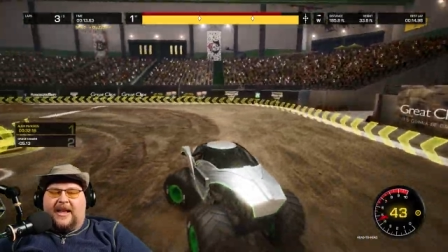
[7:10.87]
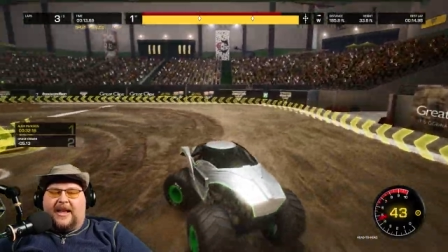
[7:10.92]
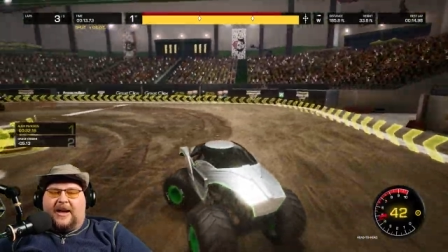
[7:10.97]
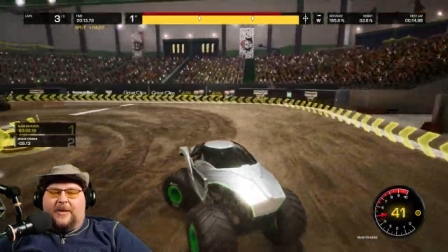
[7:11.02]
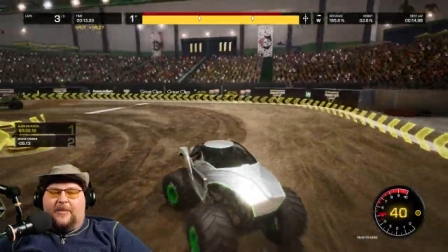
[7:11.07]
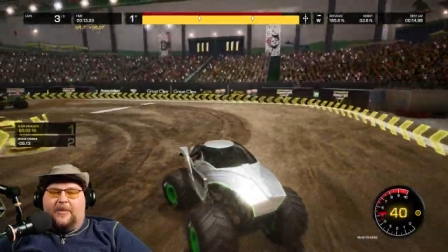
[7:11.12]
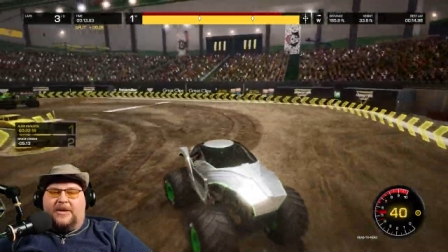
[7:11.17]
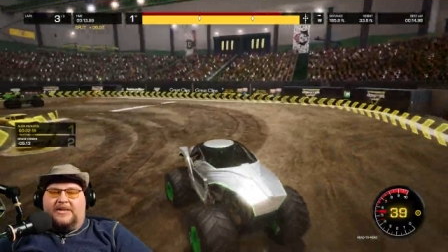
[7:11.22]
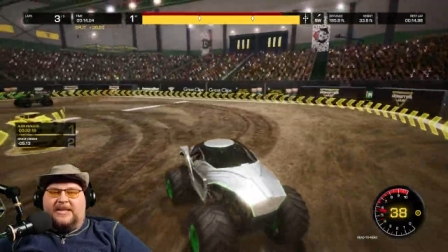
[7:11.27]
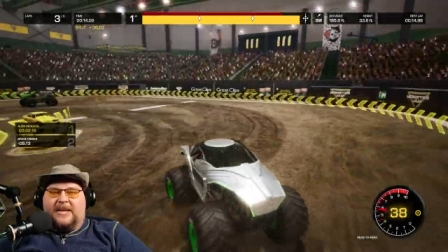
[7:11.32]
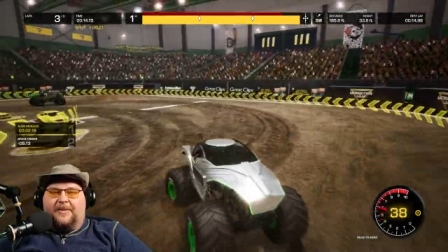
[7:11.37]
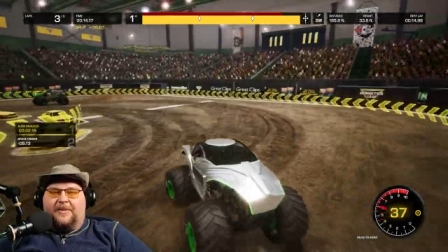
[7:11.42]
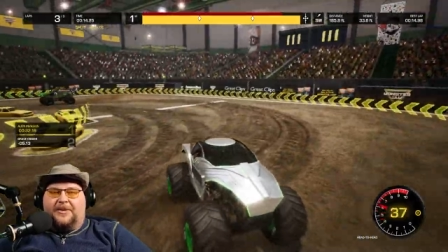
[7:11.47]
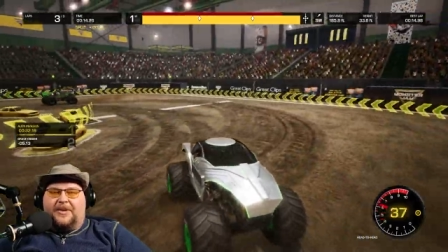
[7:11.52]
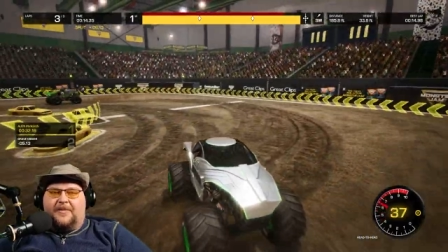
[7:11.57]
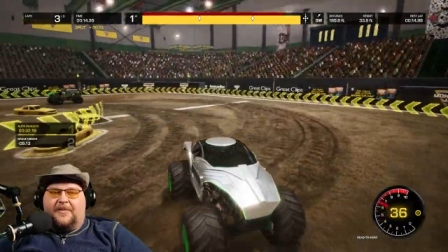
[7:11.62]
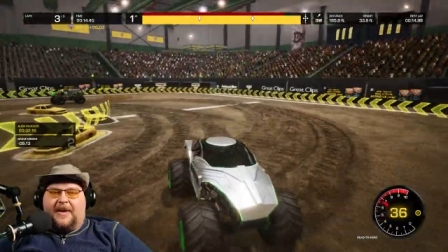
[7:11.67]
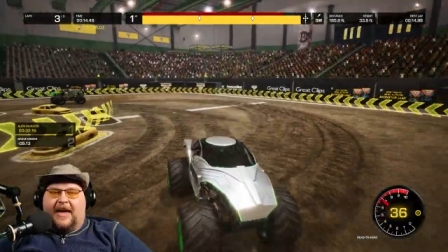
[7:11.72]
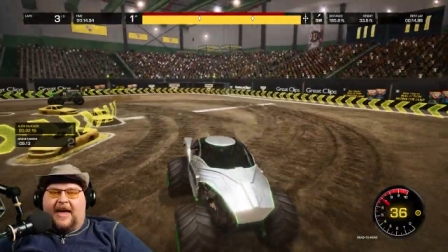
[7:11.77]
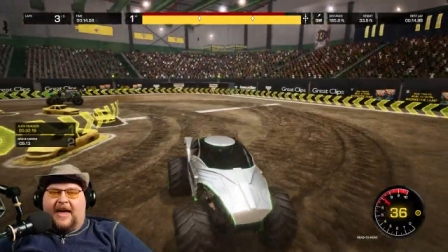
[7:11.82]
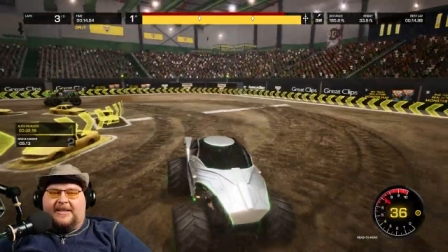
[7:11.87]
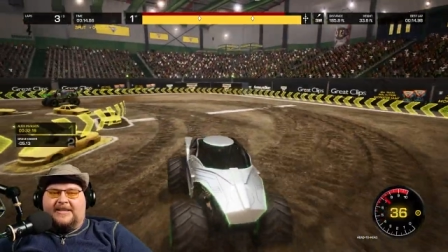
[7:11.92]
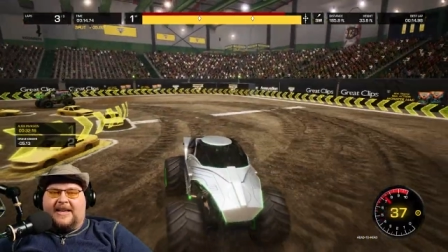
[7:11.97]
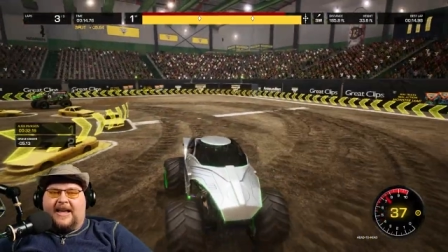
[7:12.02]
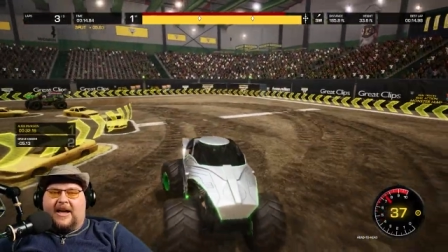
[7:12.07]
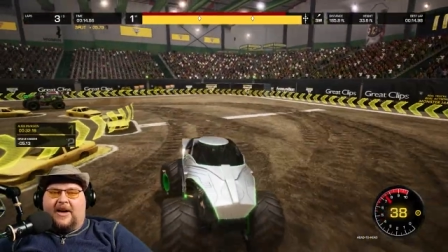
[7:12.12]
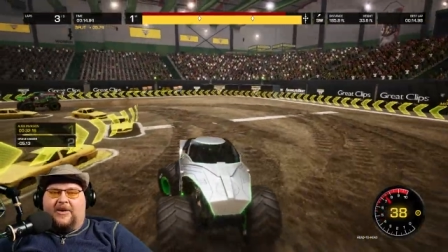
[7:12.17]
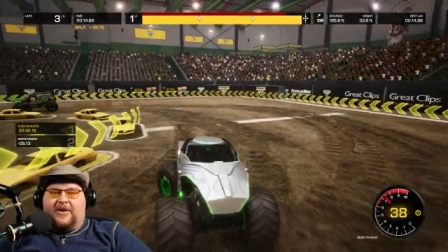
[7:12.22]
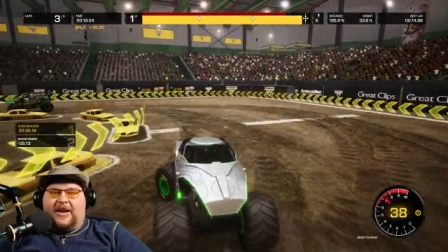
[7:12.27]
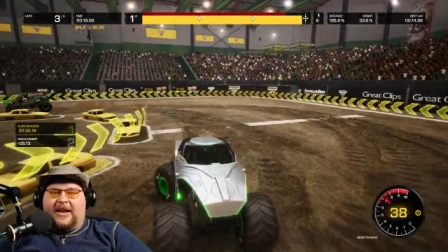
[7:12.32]
I was able to max
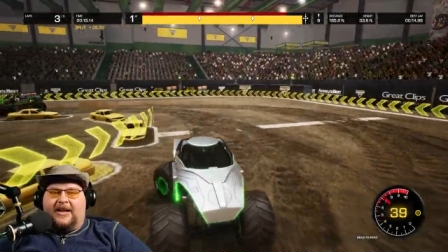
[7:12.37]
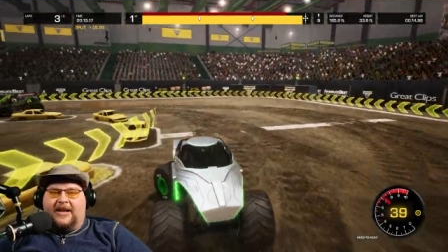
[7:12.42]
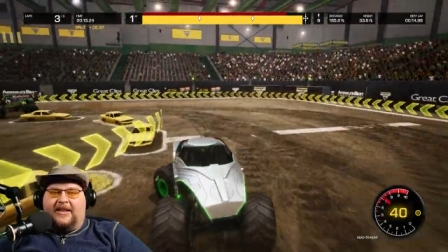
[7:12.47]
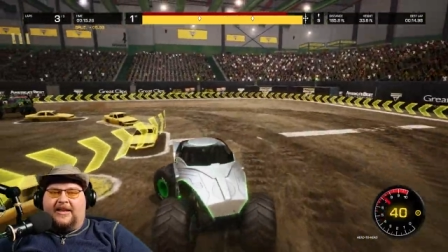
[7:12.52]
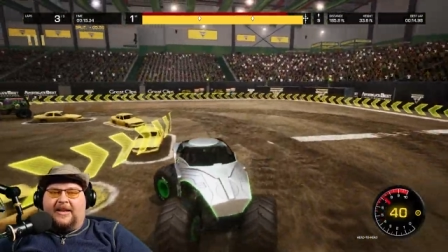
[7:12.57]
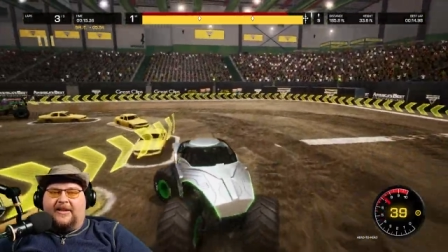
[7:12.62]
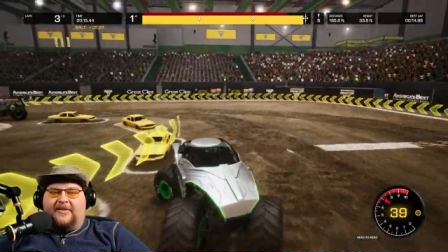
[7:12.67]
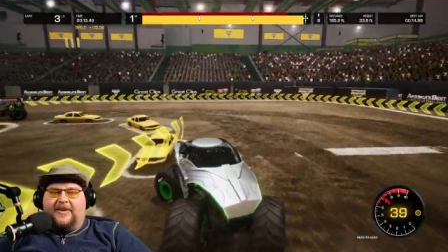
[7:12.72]
out Alien